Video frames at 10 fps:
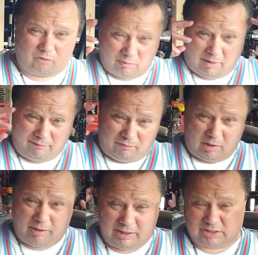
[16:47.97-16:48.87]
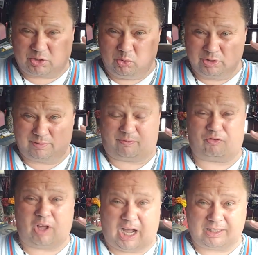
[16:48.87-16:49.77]
from my various schools of
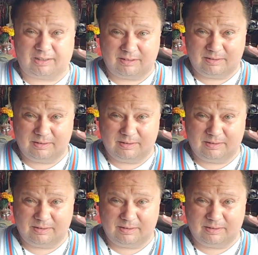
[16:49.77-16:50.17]
thought.